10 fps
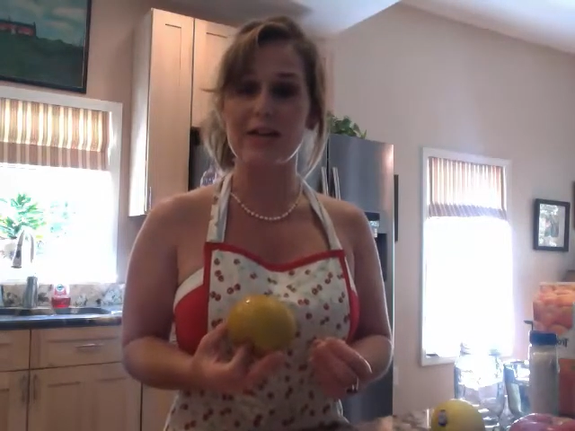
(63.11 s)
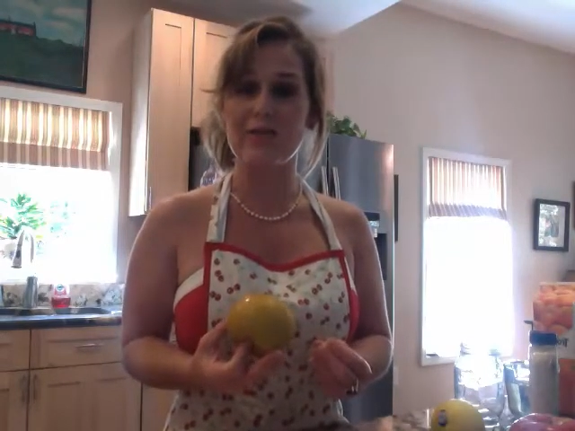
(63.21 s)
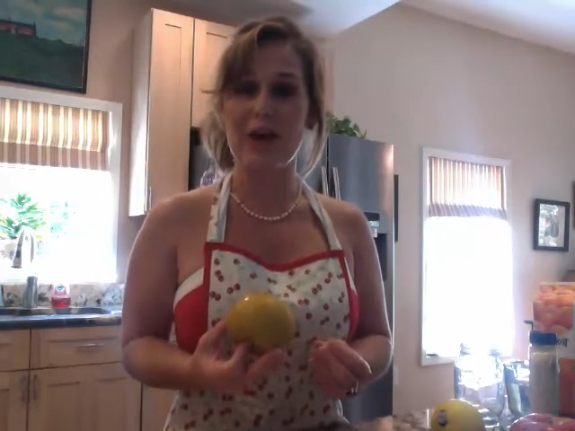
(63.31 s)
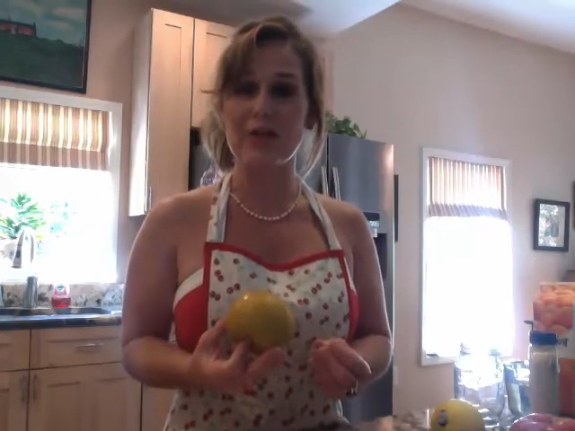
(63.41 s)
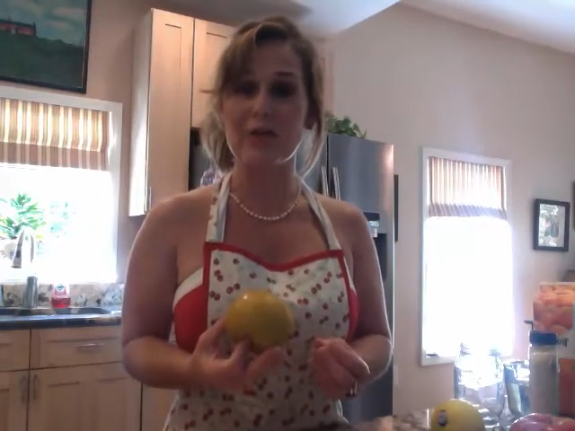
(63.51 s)

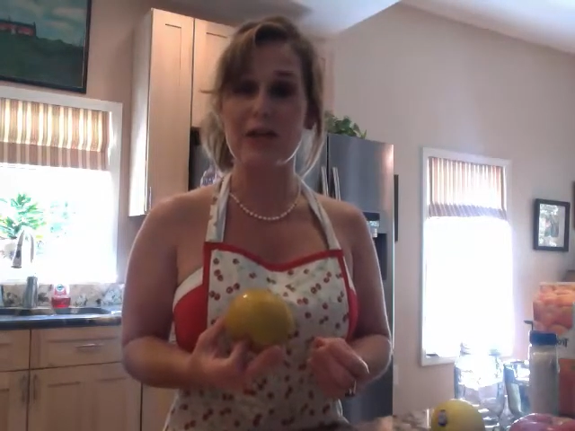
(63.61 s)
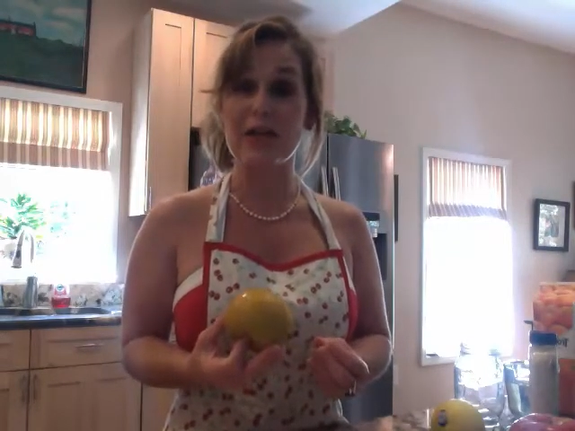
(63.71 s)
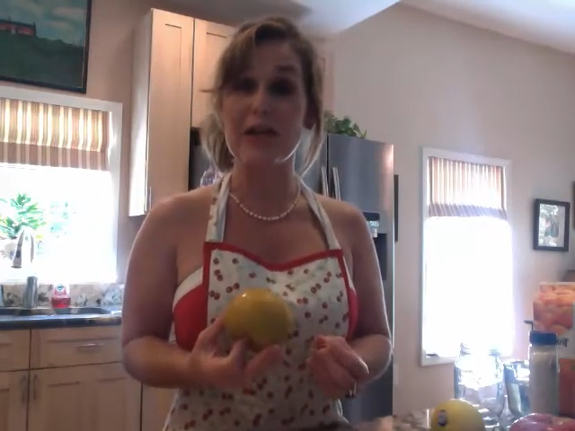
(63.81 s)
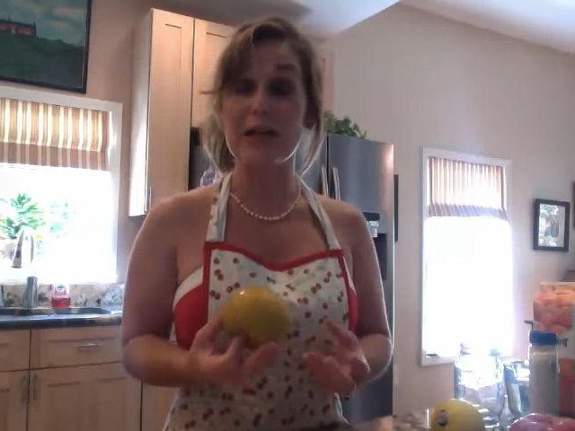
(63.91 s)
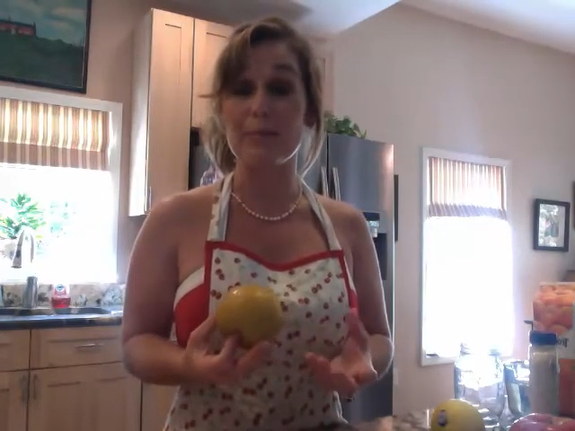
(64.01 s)
rather than
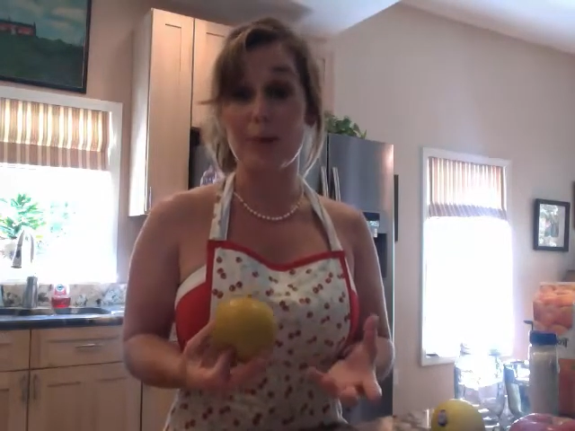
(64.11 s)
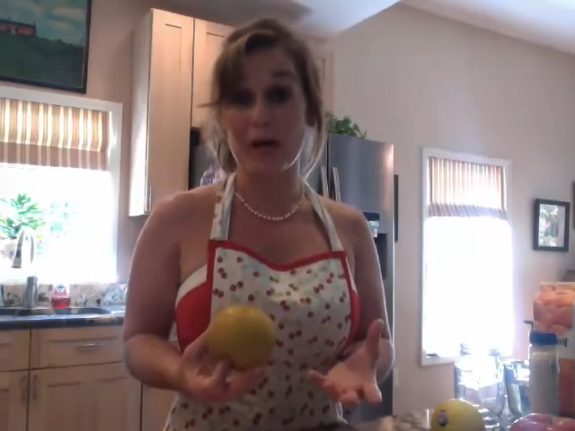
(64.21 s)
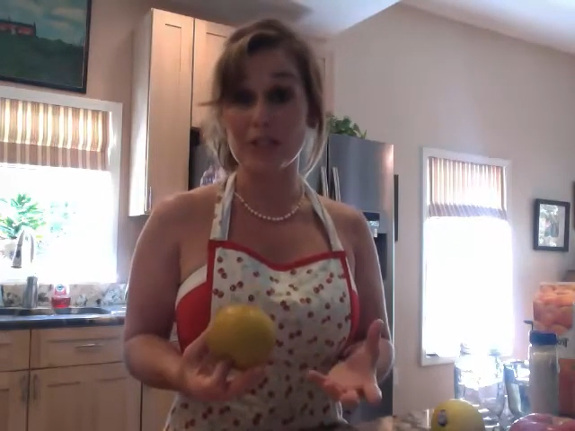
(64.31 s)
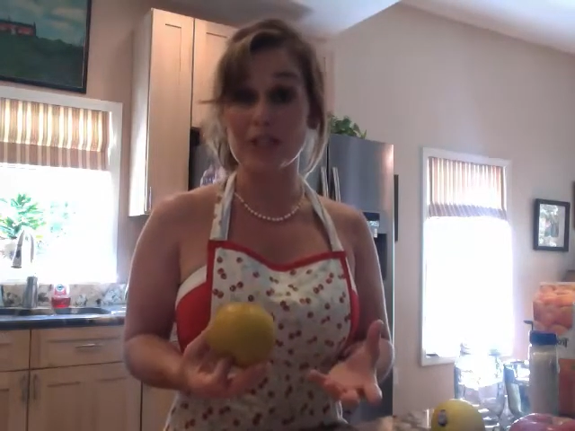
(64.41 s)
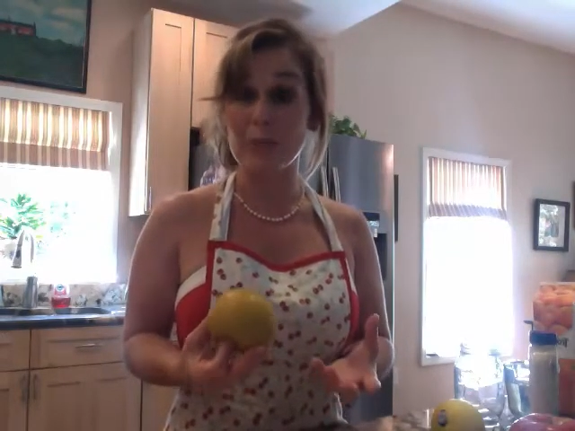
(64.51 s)
a
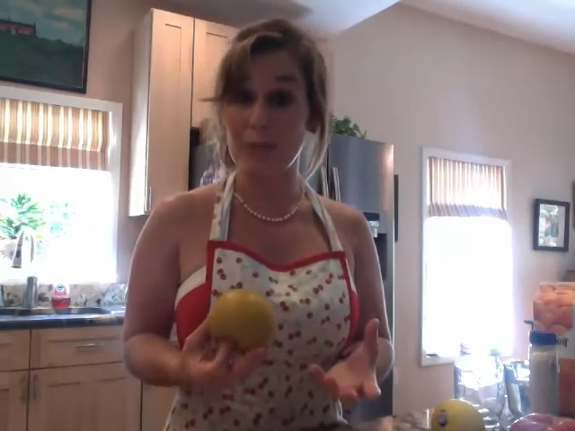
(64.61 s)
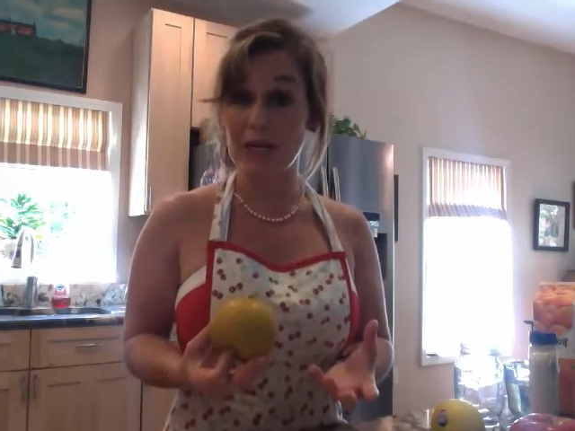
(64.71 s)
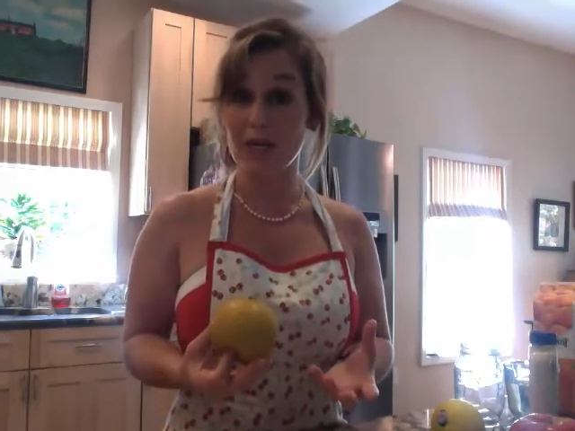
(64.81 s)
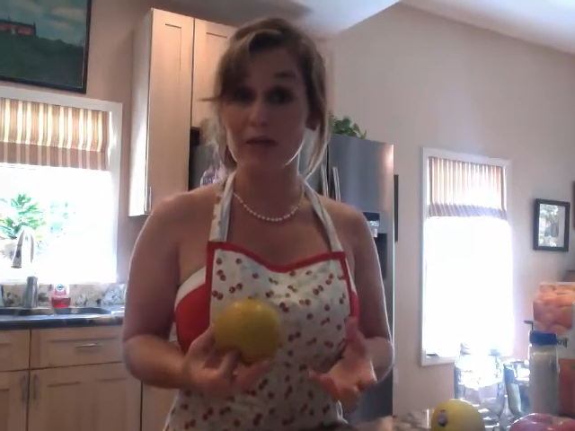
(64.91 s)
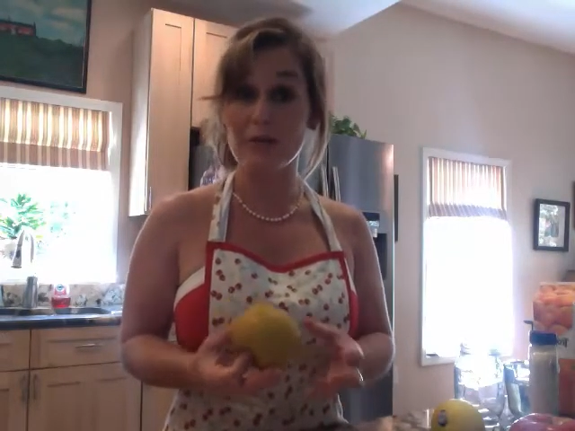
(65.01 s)
Bosc
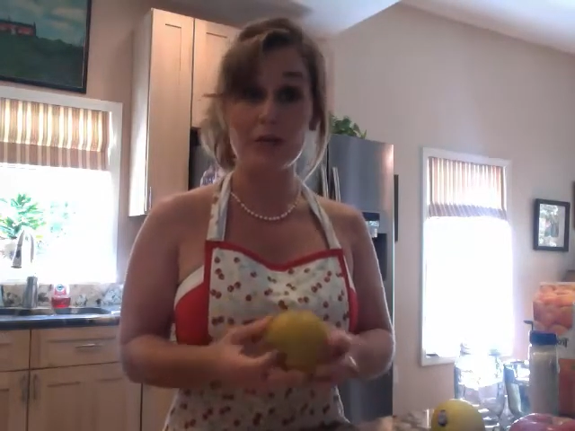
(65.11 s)
pear.